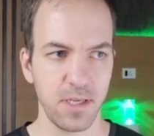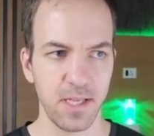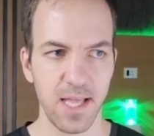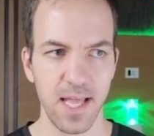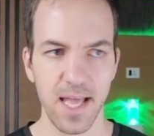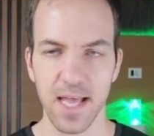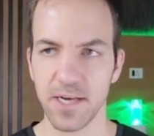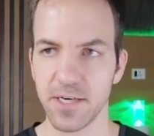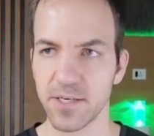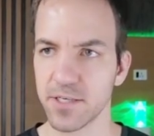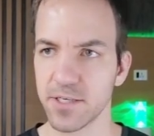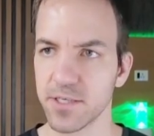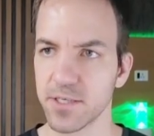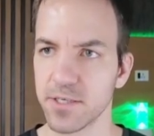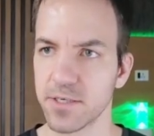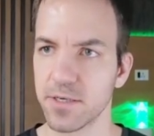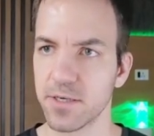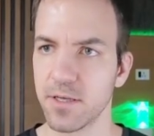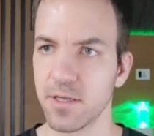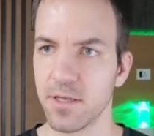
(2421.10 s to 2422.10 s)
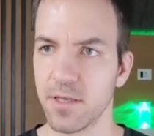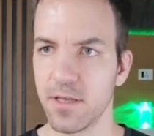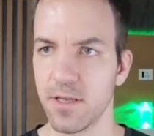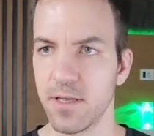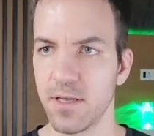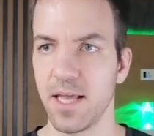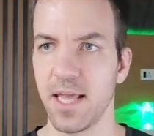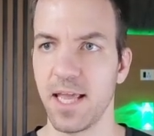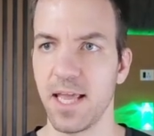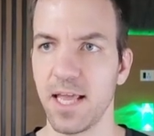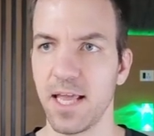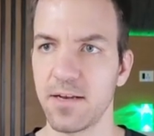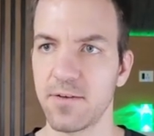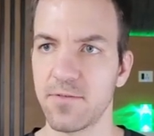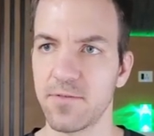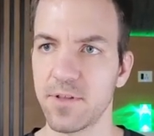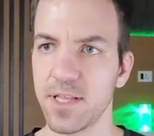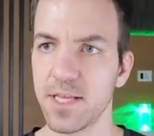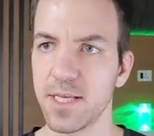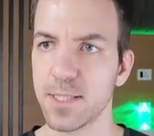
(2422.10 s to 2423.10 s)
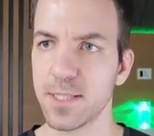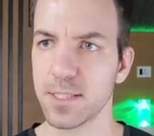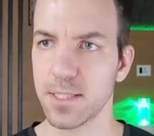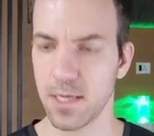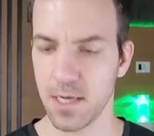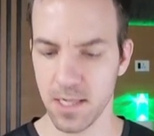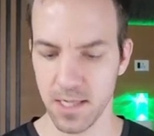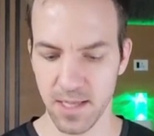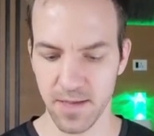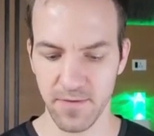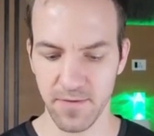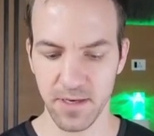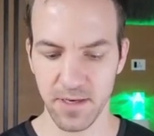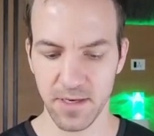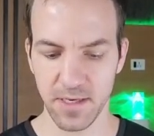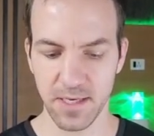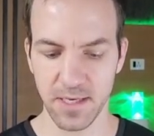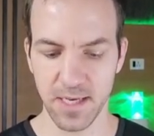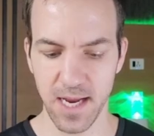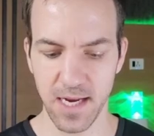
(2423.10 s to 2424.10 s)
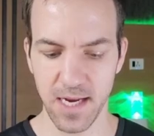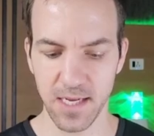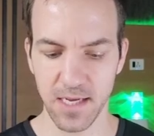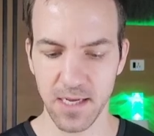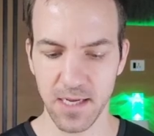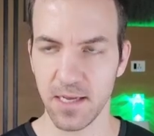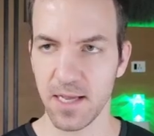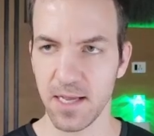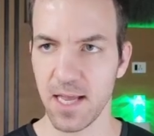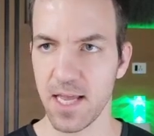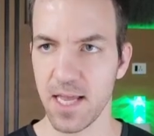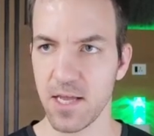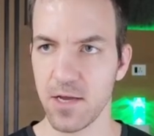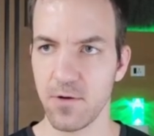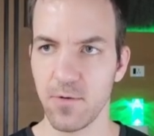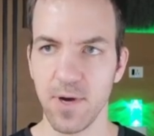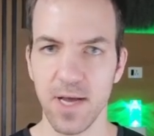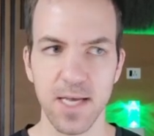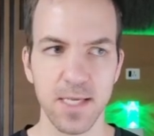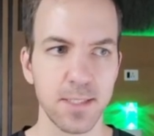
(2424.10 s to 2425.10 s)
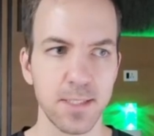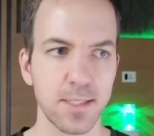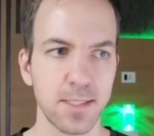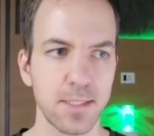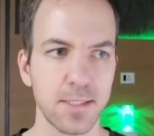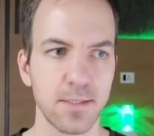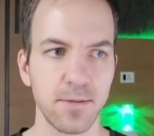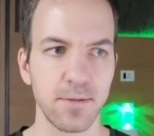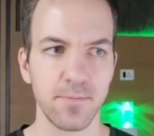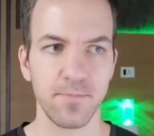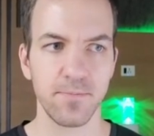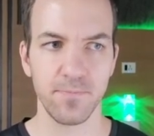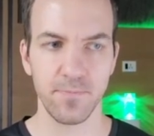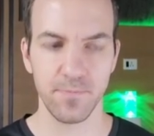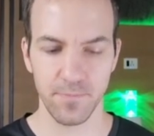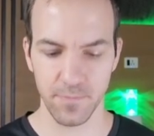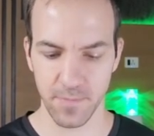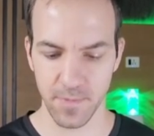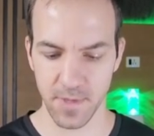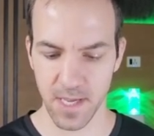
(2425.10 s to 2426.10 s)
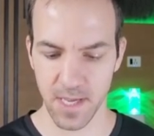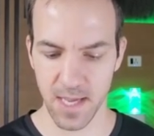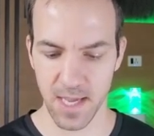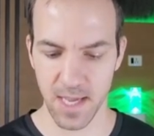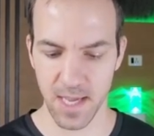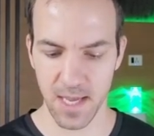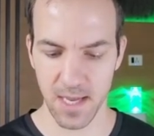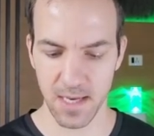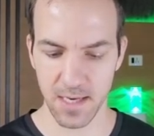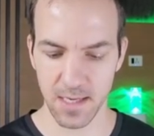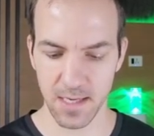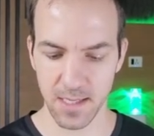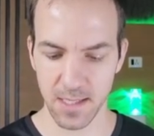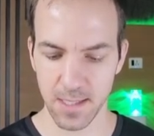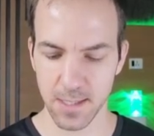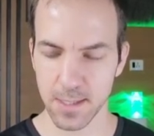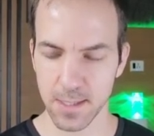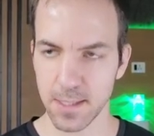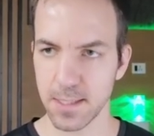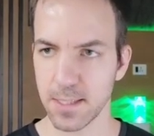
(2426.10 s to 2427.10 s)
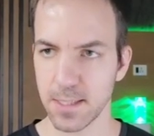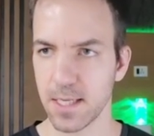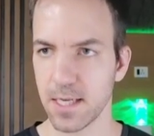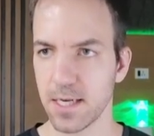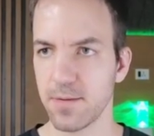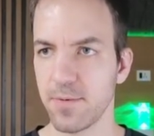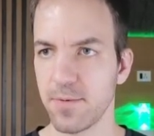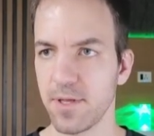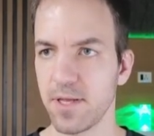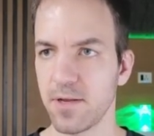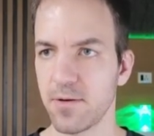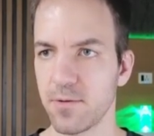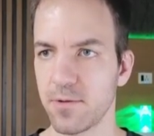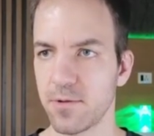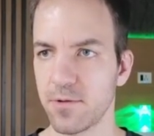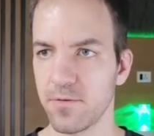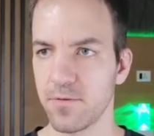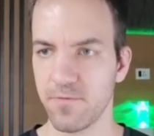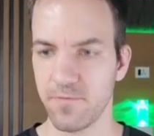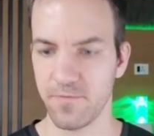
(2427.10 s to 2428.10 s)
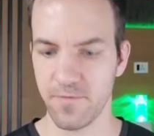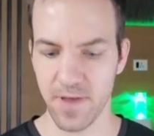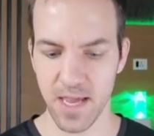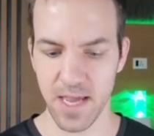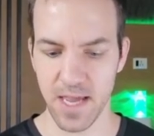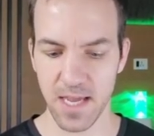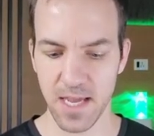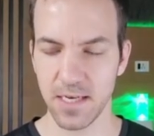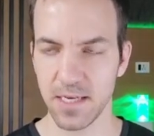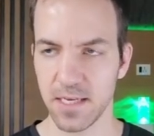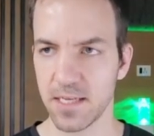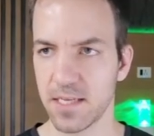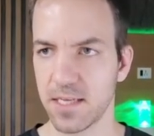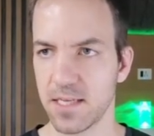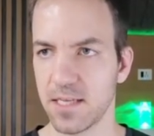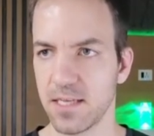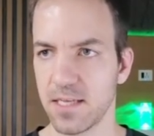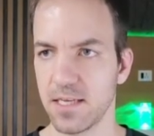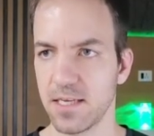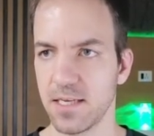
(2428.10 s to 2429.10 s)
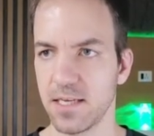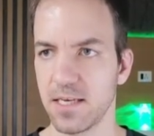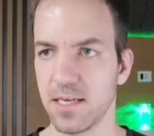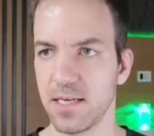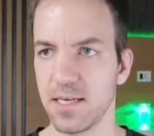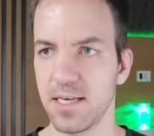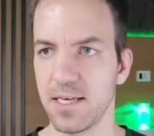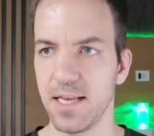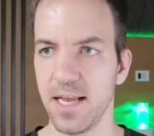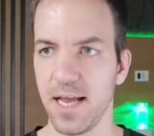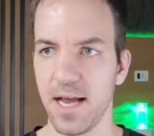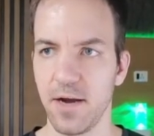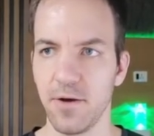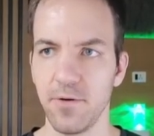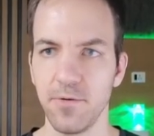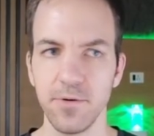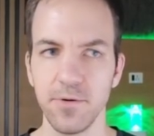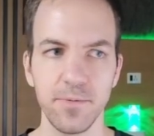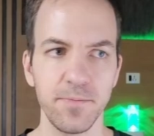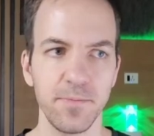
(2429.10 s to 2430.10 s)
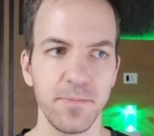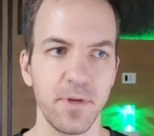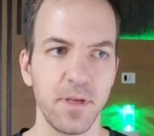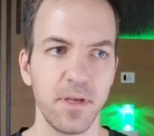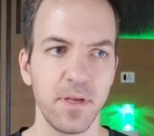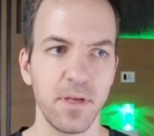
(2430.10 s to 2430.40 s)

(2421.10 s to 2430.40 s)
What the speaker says: header, and for this, I'll give it data AOS, and this is going to be equal to fade down.